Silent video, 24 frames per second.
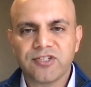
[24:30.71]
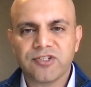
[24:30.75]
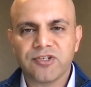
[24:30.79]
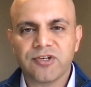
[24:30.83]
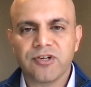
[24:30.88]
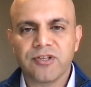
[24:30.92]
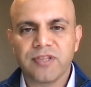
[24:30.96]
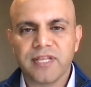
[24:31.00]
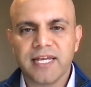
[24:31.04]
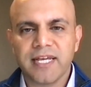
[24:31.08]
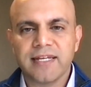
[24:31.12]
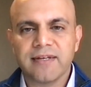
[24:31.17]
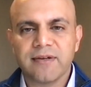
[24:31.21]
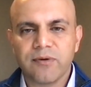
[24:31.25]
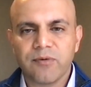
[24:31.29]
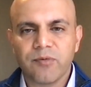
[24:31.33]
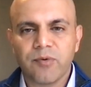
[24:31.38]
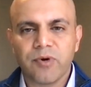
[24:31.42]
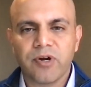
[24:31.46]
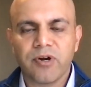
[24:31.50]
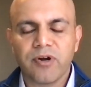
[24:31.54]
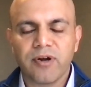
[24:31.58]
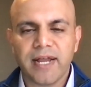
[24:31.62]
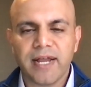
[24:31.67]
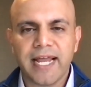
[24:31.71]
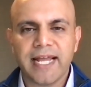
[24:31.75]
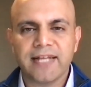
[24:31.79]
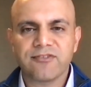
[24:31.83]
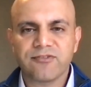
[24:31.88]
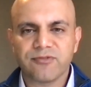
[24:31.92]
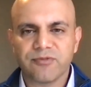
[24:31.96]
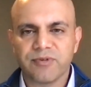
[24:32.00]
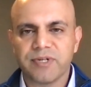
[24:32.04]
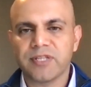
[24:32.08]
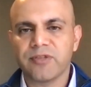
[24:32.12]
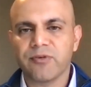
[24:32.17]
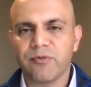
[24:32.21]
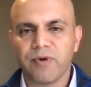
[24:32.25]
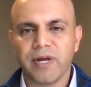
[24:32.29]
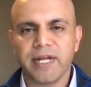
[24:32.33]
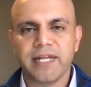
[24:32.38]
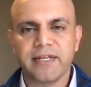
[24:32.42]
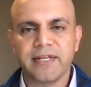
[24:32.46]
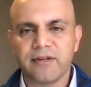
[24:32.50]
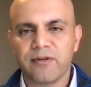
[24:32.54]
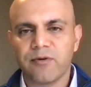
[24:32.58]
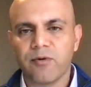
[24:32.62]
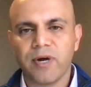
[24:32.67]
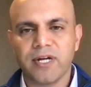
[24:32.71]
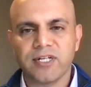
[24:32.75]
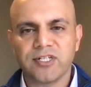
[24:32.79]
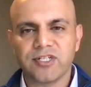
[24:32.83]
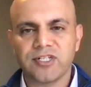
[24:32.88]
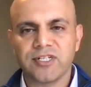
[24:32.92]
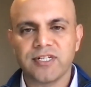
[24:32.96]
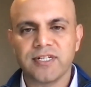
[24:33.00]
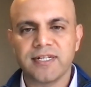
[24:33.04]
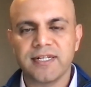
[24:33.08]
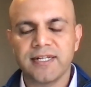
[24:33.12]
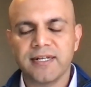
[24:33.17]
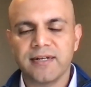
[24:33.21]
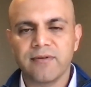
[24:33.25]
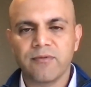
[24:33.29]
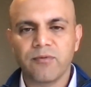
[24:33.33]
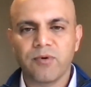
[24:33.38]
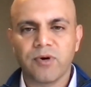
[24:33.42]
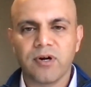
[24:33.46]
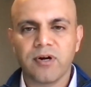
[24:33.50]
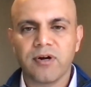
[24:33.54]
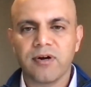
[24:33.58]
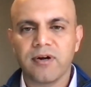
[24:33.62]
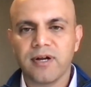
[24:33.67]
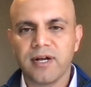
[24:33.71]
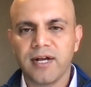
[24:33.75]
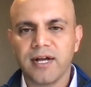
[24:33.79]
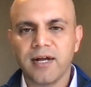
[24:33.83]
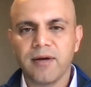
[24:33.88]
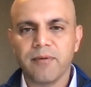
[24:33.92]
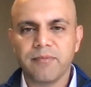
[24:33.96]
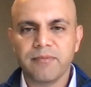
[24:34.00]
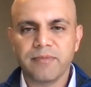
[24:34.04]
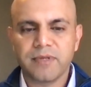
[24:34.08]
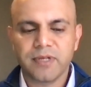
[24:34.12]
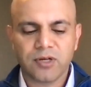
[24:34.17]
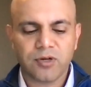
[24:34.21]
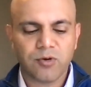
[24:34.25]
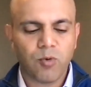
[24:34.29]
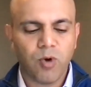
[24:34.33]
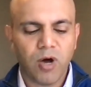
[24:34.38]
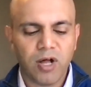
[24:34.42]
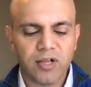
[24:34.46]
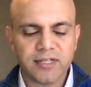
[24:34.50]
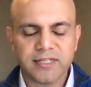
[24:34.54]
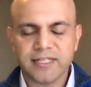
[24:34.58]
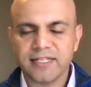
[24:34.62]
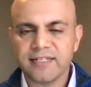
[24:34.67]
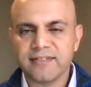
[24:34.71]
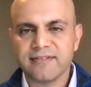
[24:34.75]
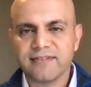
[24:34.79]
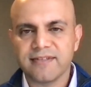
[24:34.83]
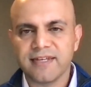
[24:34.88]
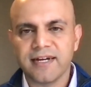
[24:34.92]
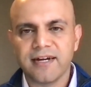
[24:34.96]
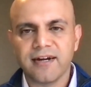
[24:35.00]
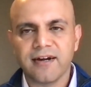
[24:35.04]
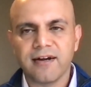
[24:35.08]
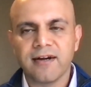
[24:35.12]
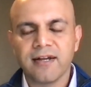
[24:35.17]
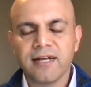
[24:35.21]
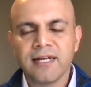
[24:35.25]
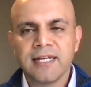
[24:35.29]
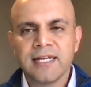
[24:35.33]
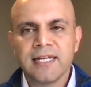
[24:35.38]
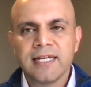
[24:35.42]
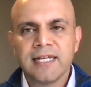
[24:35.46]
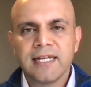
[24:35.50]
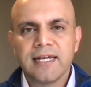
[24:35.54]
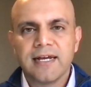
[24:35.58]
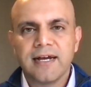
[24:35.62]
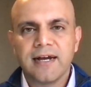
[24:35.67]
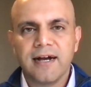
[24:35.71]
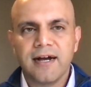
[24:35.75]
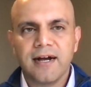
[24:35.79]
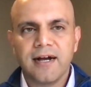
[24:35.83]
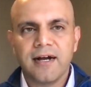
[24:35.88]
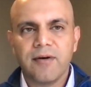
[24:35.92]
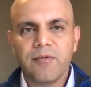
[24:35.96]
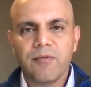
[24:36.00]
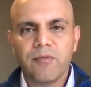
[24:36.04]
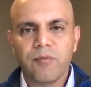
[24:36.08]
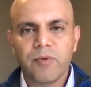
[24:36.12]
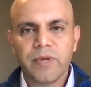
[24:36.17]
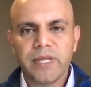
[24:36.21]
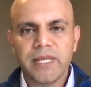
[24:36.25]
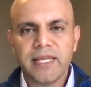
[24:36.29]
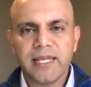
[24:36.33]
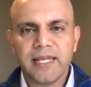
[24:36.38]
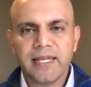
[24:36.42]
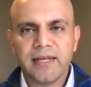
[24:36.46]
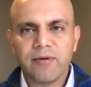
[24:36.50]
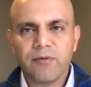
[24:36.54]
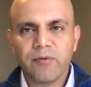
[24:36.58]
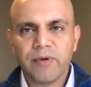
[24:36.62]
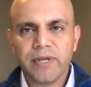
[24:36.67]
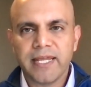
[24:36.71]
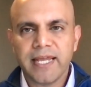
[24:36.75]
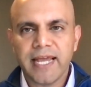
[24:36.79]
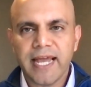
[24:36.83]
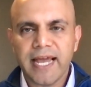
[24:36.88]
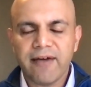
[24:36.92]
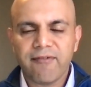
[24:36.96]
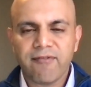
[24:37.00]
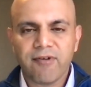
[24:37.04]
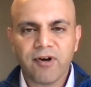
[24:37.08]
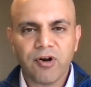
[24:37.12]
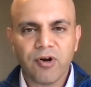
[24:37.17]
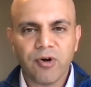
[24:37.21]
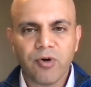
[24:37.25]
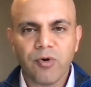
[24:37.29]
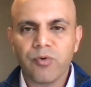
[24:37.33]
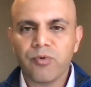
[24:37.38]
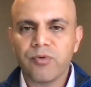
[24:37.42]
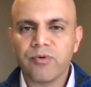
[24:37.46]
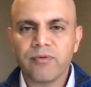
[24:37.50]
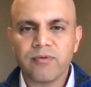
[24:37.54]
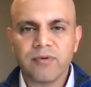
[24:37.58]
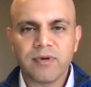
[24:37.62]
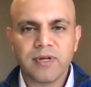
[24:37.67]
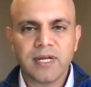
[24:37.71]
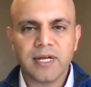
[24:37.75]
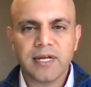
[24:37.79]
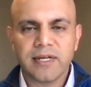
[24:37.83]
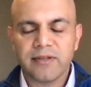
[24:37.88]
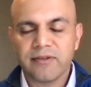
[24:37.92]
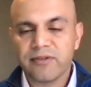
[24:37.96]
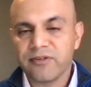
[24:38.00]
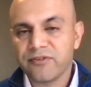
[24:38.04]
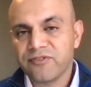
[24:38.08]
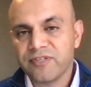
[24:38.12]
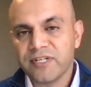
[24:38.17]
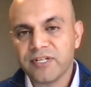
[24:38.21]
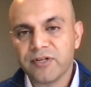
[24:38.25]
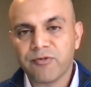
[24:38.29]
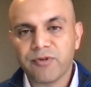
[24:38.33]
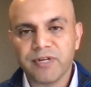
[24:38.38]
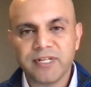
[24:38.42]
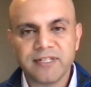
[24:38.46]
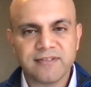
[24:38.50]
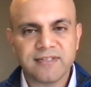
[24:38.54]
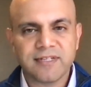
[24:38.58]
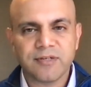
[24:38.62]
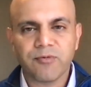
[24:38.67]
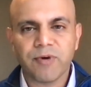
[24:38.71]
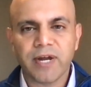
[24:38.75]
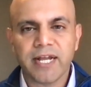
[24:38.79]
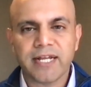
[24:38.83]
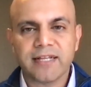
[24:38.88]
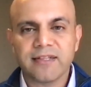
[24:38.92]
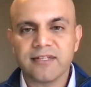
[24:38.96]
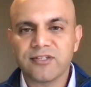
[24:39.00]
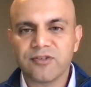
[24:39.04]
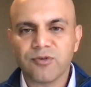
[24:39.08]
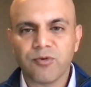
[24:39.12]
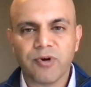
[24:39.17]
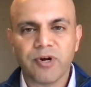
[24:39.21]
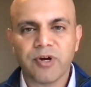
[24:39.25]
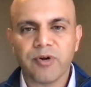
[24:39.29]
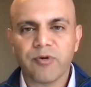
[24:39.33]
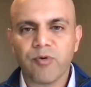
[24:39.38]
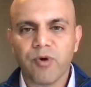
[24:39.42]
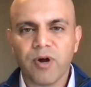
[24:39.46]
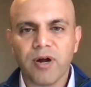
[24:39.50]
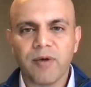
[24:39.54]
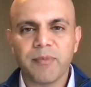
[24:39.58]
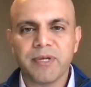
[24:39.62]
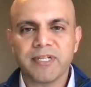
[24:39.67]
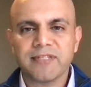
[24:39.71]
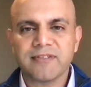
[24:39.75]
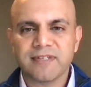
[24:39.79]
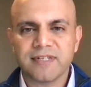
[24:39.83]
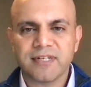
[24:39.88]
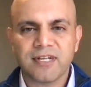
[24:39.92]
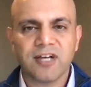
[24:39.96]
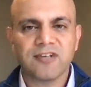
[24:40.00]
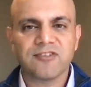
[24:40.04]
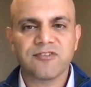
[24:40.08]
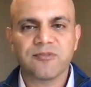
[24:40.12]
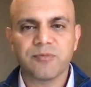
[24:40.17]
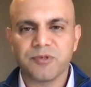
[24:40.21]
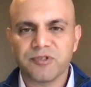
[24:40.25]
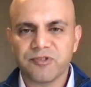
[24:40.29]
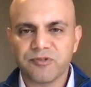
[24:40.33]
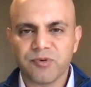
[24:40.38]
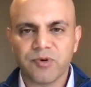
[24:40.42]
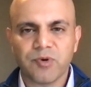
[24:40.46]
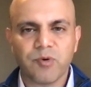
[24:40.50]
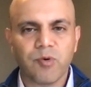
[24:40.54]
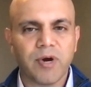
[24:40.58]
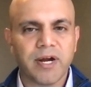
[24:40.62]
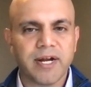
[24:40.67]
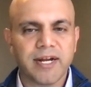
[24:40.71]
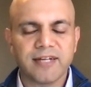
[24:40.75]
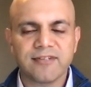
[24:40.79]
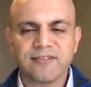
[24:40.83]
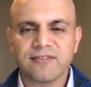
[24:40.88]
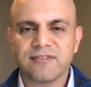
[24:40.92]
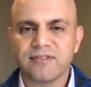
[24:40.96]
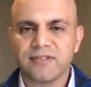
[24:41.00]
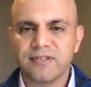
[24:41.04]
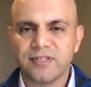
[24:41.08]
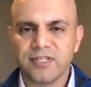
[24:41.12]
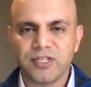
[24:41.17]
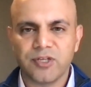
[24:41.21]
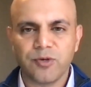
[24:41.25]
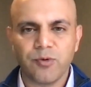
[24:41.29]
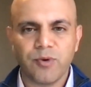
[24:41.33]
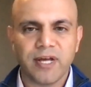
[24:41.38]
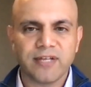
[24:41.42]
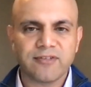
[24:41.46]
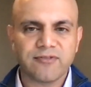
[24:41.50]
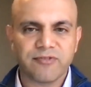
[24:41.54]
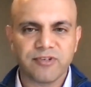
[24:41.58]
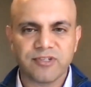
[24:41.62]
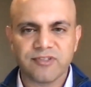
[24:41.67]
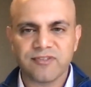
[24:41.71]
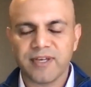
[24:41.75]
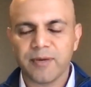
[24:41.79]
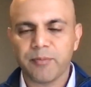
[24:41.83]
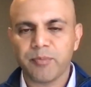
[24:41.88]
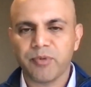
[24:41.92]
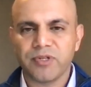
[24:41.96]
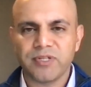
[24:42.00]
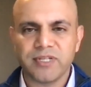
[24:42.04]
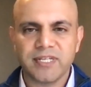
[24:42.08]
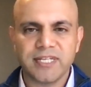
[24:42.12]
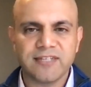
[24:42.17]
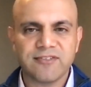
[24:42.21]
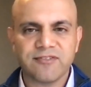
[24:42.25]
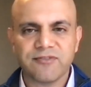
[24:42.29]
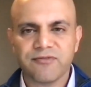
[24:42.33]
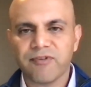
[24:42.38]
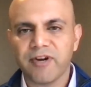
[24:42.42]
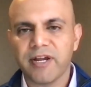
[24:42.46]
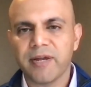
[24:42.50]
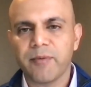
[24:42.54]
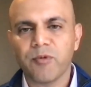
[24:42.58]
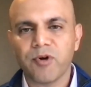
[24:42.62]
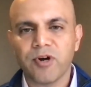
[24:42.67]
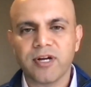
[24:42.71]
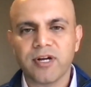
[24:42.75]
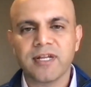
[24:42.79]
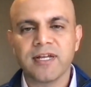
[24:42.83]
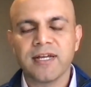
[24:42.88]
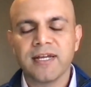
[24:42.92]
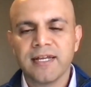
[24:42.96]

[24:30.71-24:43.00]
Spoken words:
sure that we're answering the right question and we're the quality is there. We have our own. There's increasing regulatory requirements, and customers are requiring us in the U.S., for example, in NIST framework